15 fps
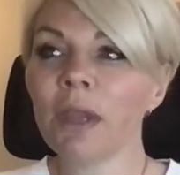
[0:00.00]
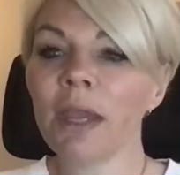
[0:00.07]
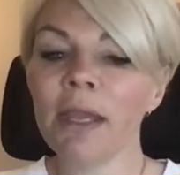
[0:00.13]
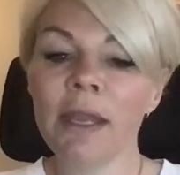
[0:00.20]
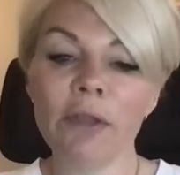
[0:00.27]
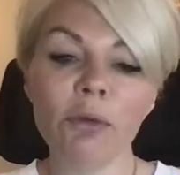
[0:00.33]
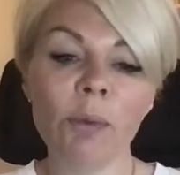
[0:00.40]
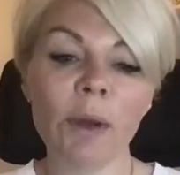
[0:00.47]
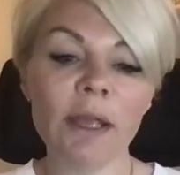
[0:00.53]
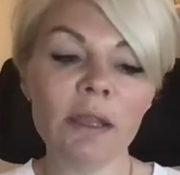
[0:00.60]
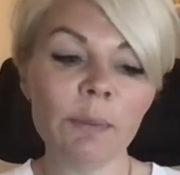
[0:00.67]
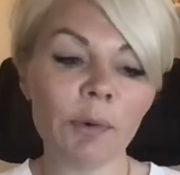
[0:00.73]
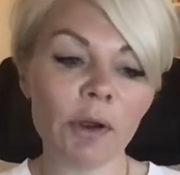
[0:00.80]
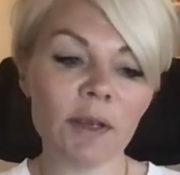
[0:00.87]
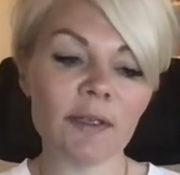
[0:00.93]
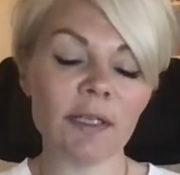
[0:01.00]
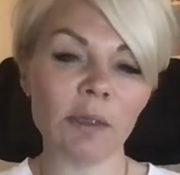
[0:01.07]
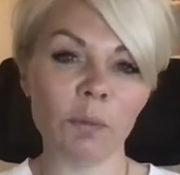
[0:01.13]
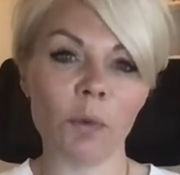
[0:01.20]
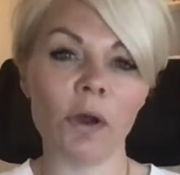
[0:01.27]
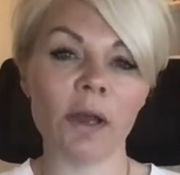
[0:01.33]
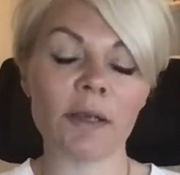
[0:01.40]
Now, the way the pricing
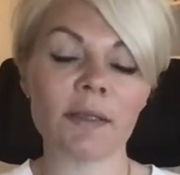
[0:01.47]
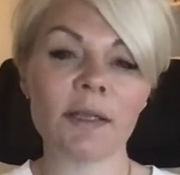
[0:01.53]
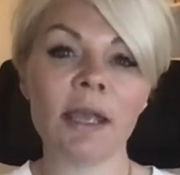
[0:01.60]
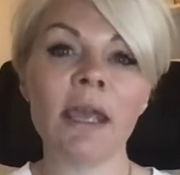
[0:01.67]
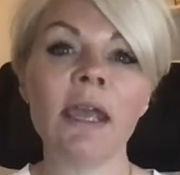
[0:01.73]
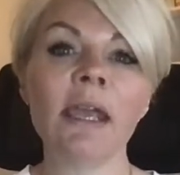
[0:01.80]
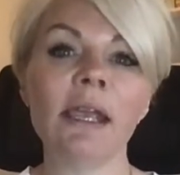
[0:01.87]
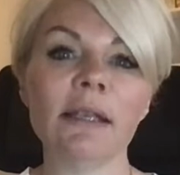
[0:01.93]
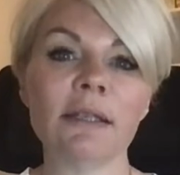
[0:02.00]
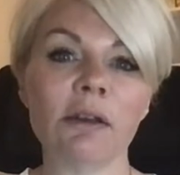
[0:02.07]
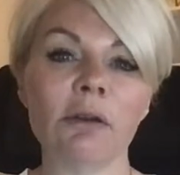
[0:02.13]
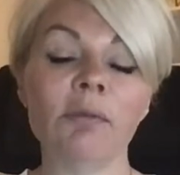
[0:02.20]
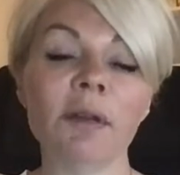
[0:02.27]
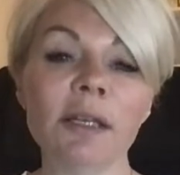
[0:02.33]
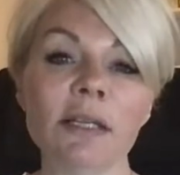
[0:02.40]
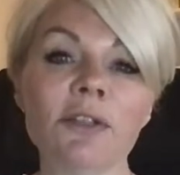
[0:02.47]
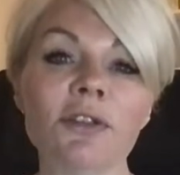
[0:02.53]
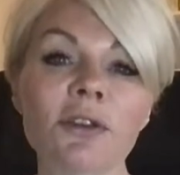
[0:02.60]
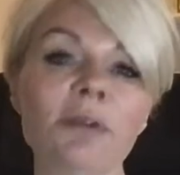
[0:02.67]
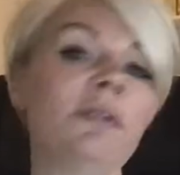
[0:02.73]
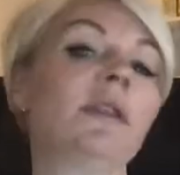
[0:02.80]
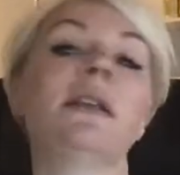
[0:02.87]
works is there are really
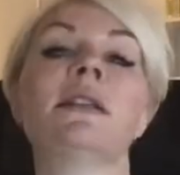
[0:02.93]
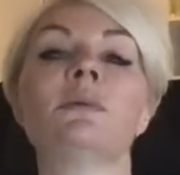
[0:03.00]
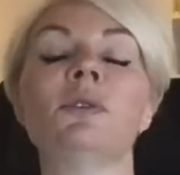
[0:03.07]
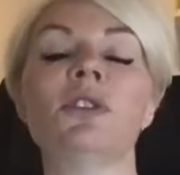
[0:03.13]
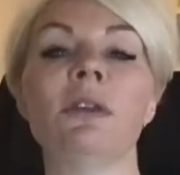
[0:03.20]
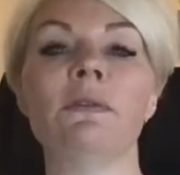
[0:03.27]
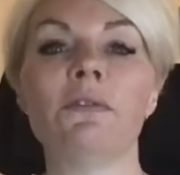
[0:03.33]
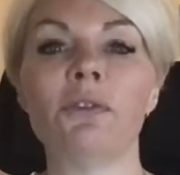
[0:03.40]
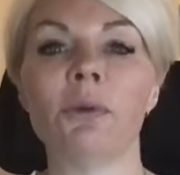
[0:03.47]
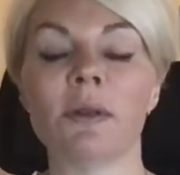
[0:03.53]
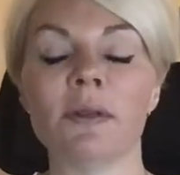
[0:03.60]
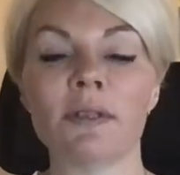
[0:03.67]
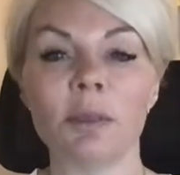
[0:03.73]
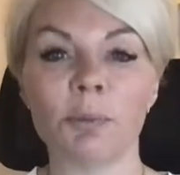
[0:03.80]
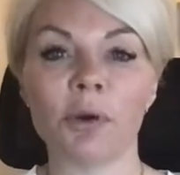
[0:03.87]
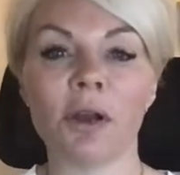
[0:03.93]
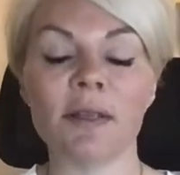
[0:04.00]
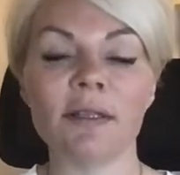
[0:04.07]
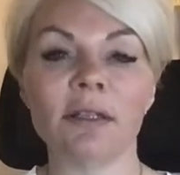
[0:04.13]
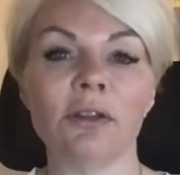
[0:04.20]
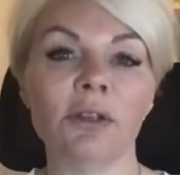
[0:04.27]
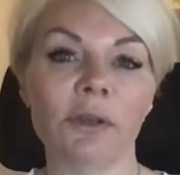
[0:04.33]
two things which influence the
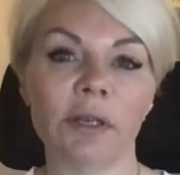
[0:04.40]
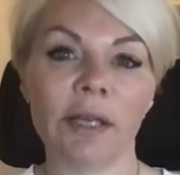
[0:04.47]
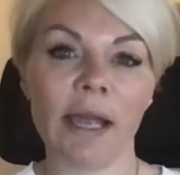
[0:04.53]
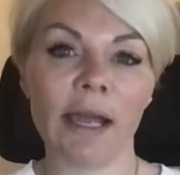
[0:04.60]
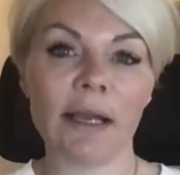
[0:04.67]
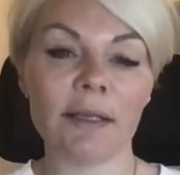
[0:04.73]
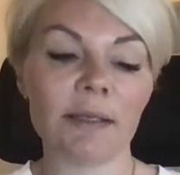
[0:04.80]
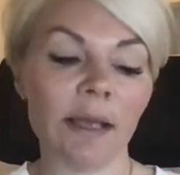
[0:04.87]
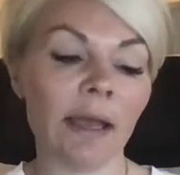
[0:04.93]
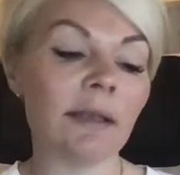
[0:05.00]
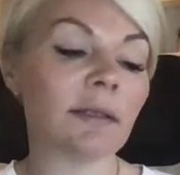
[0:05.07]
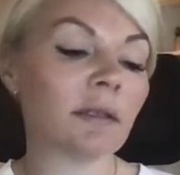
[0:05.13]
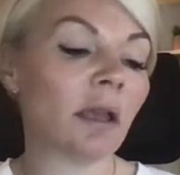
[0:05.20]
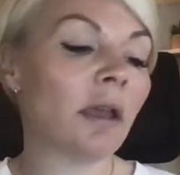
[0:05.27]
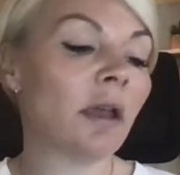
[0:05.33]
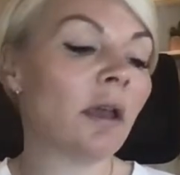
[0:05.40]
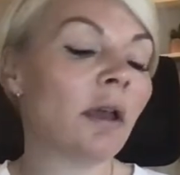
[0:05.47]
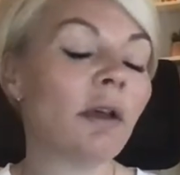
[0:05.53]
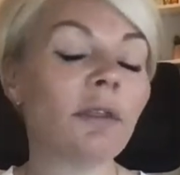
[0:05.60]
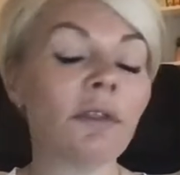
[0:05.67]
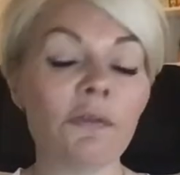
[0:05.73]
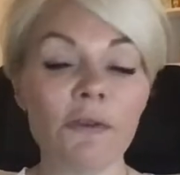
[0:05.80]
pricing that you can access.
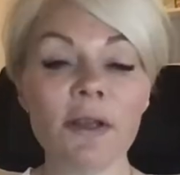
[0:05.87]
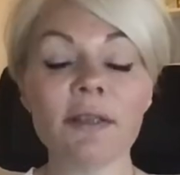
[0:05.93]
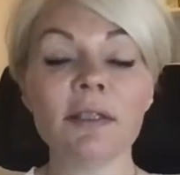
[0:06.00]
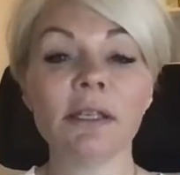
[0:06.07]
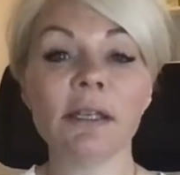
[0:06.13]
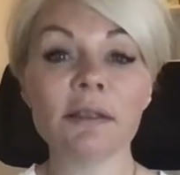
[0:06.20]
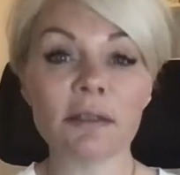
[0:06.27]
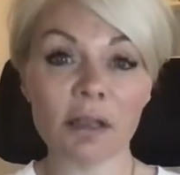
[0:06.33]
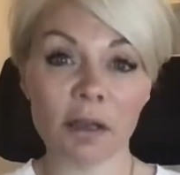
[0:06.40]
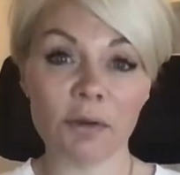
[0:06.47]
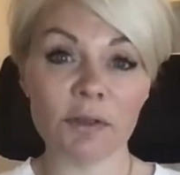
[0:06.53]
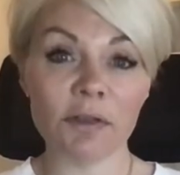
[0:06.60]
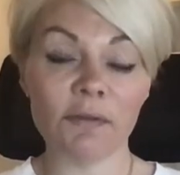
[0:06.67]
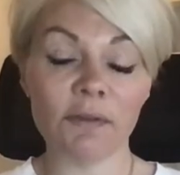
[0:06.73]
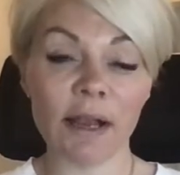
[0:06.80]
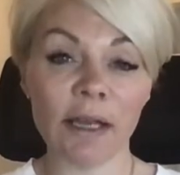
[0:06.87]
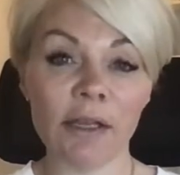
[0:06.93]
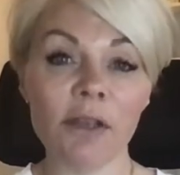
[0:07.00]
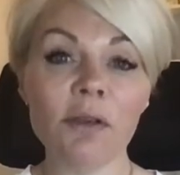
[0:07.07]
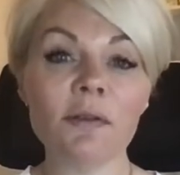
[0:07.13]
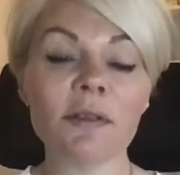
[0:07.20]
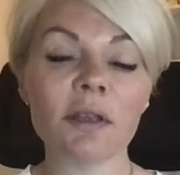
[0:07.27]
The first thing is the loan to
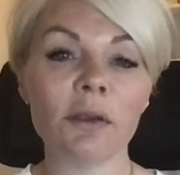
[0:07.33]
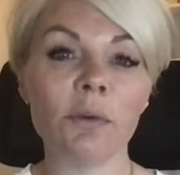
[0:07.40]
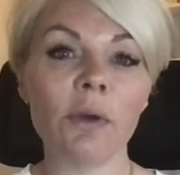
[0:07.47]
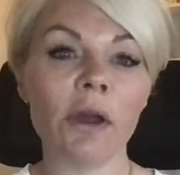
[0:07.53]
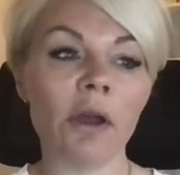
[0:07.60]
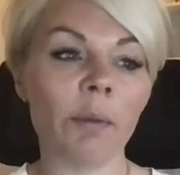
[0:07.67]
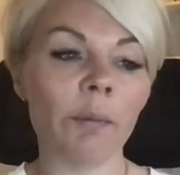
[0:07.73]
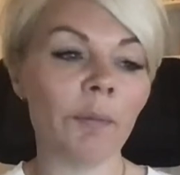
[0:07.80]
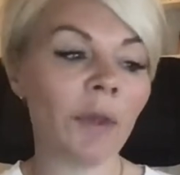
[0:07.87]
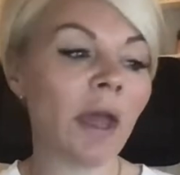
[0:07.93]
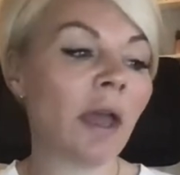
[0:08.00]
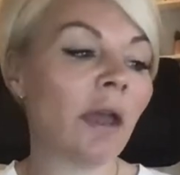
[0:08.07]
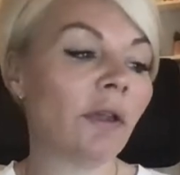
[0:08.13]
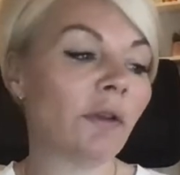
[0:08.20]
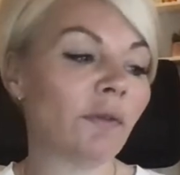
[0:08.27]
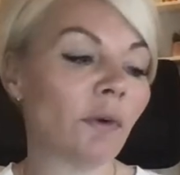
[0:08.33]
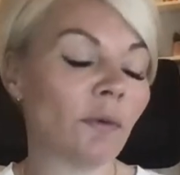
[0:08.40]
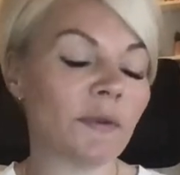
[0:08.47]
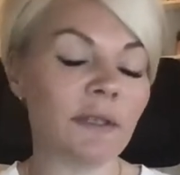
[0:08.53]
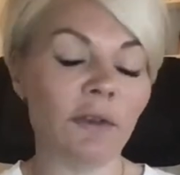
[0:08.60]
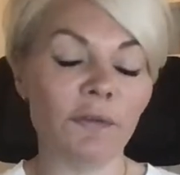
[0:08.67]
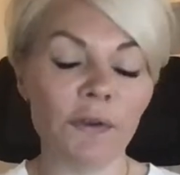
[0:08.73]
value. So
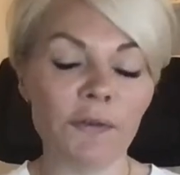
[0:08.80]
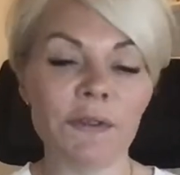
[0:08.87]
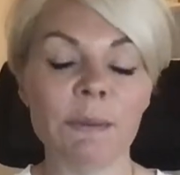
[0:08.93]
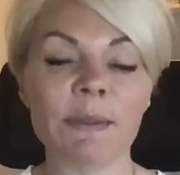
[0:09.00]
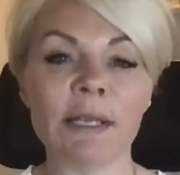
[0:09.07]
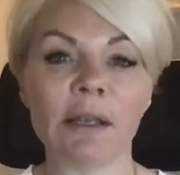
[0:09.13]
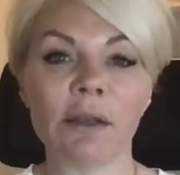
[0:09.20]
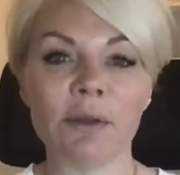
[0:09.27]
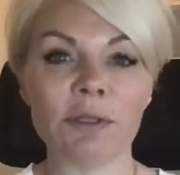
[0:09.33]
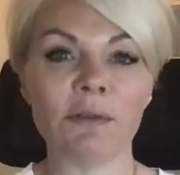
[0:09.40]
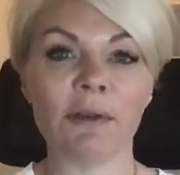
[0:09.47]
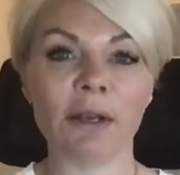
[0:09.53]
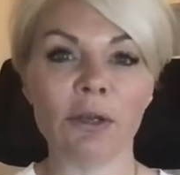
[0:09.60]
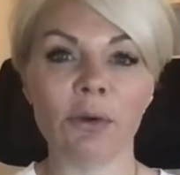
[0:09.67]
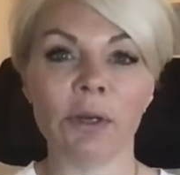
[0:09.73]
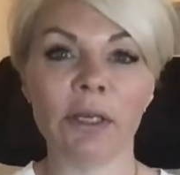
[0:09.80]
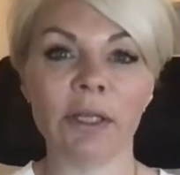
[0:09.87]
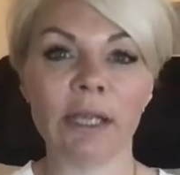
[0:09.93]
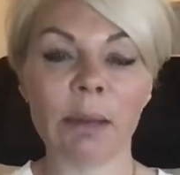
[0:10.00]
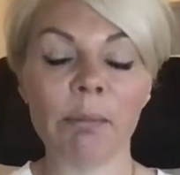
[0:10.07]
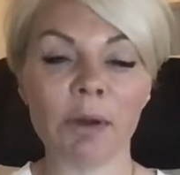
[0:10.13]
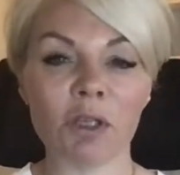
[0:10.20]
obviously at 50% loan to value, you're going to
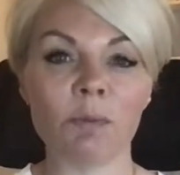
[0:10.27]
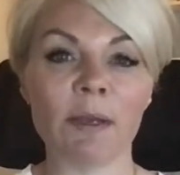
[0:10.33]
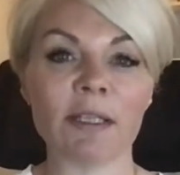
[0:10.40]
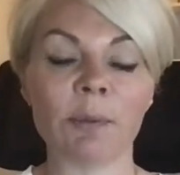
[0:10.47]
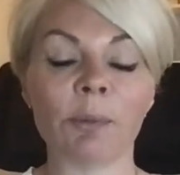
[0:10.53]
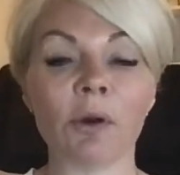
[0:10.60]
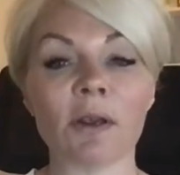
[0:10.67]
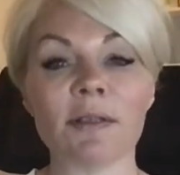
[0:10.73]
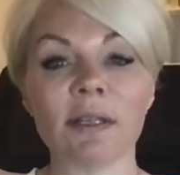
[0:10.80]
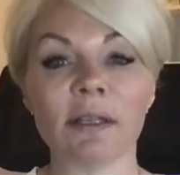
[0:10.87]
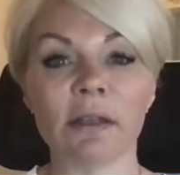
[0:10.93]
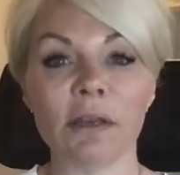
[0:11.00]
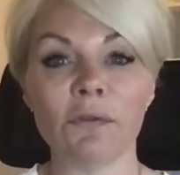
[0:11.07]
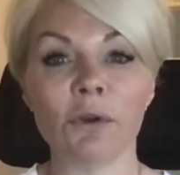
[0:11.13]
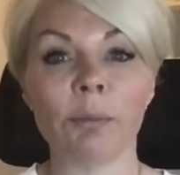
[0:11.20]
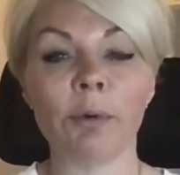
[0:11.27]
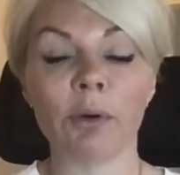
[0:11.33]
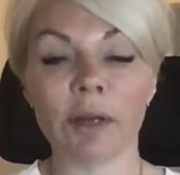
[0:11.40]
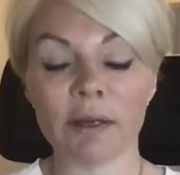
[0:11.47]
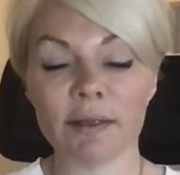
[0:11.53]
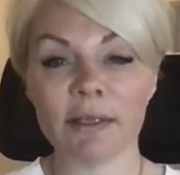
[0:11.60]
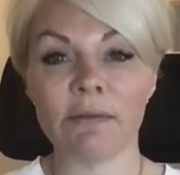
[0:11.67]
get much better pricing than if you're
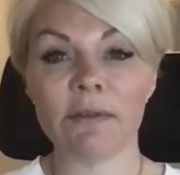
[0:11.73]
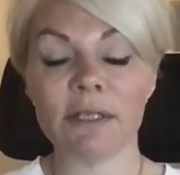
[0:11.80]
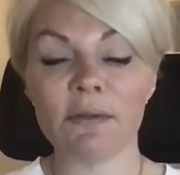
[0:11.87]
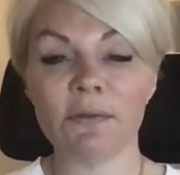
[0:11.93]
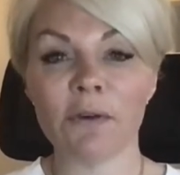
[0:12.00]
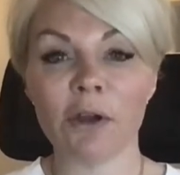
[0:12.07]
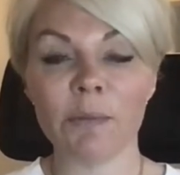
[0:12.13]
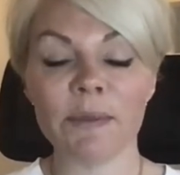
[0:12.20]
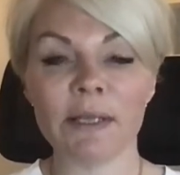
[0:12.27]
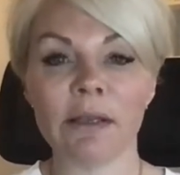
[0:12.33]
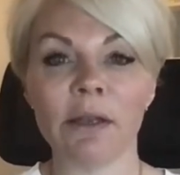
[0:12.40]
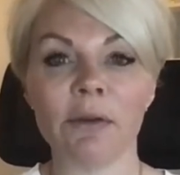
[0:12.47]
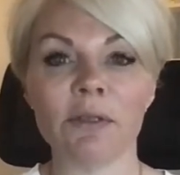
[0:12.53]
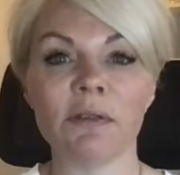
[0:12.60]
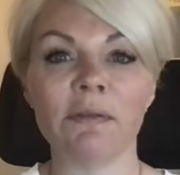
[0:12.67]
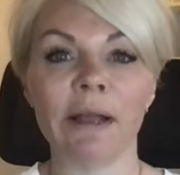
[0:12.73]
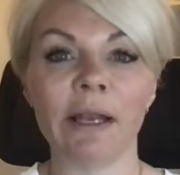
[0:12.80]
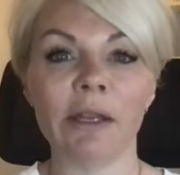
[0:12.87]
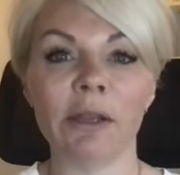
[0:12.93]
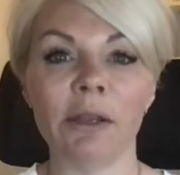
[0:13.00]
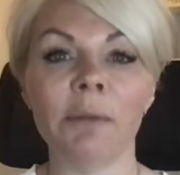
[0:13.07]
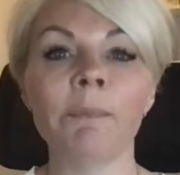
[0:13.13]
borrowing at 75% loan to
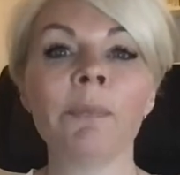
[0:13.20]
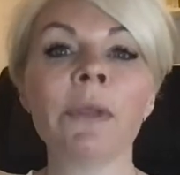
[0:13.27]
value.